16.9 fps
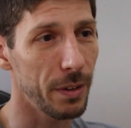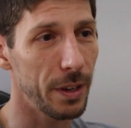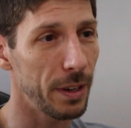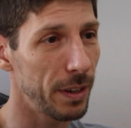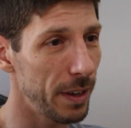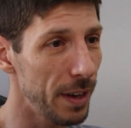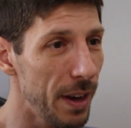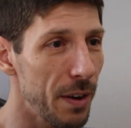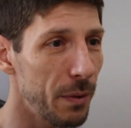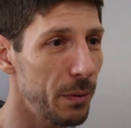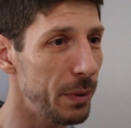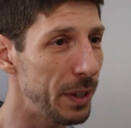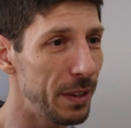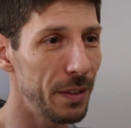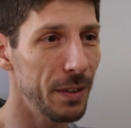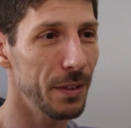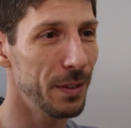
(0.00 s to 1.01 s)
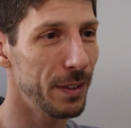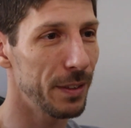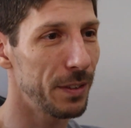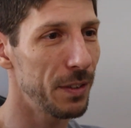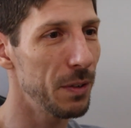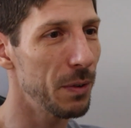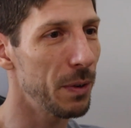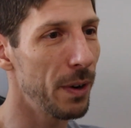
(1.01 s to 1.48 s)
like, yeah, we can do
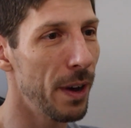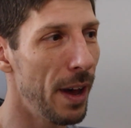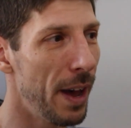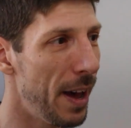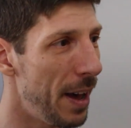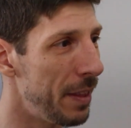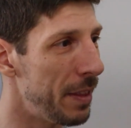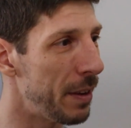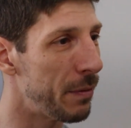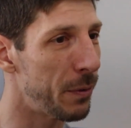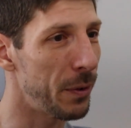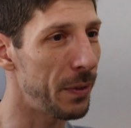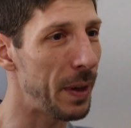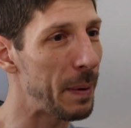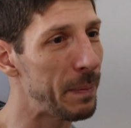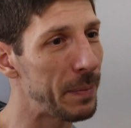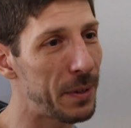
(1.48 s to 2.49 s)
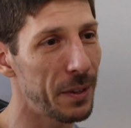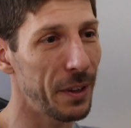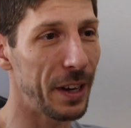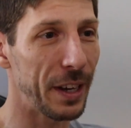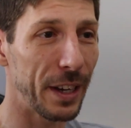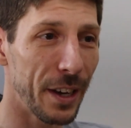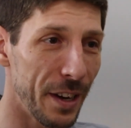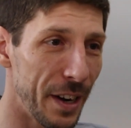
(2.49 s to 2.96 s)
this too. And then for them to
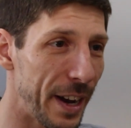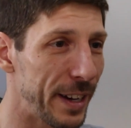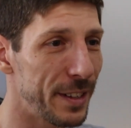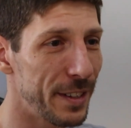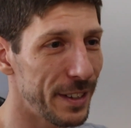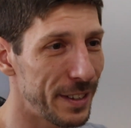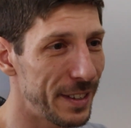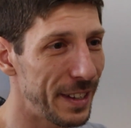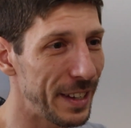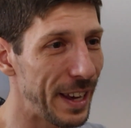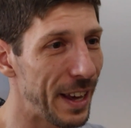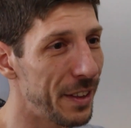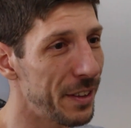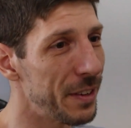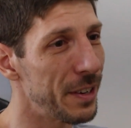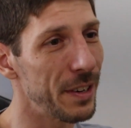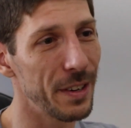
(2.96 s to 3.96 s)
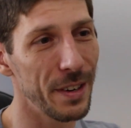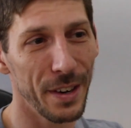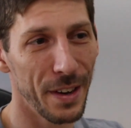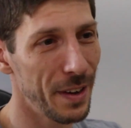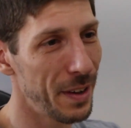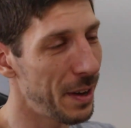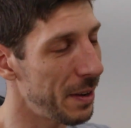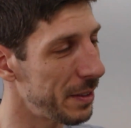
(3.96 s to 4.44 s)
like connect us together,
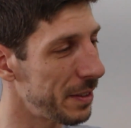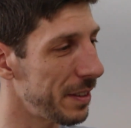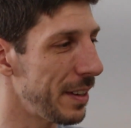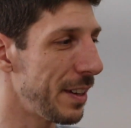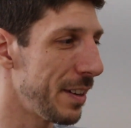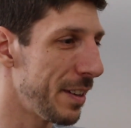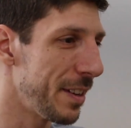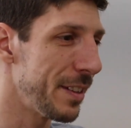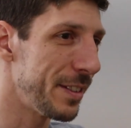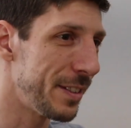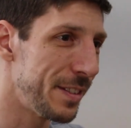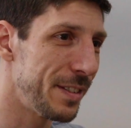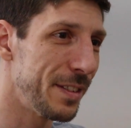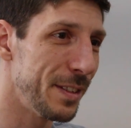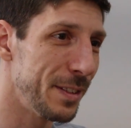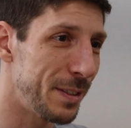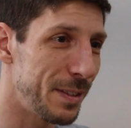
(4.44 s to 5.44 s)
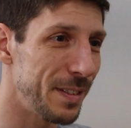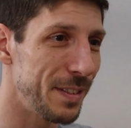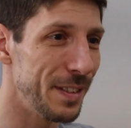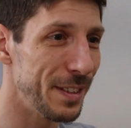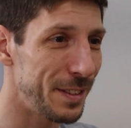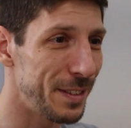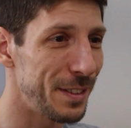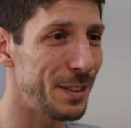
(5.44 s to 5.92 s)
I was like, oh, this
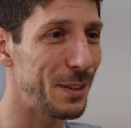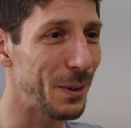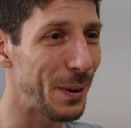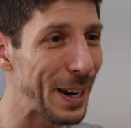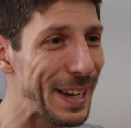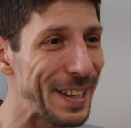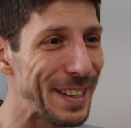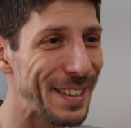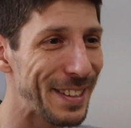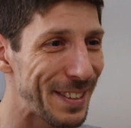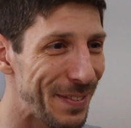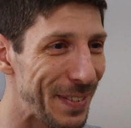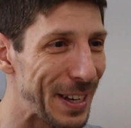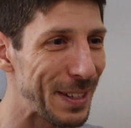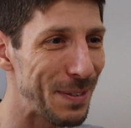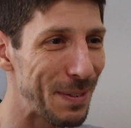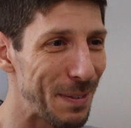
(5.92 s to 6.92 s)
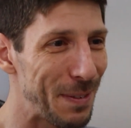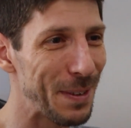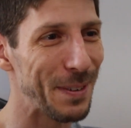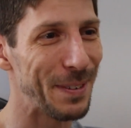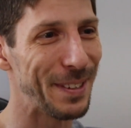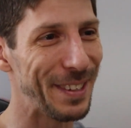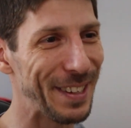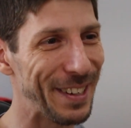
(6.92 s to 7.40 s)
is great. This makes me
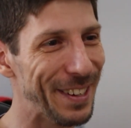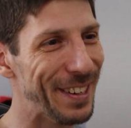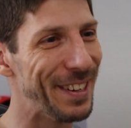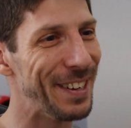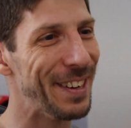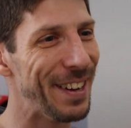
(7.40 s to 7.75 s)
feel really good.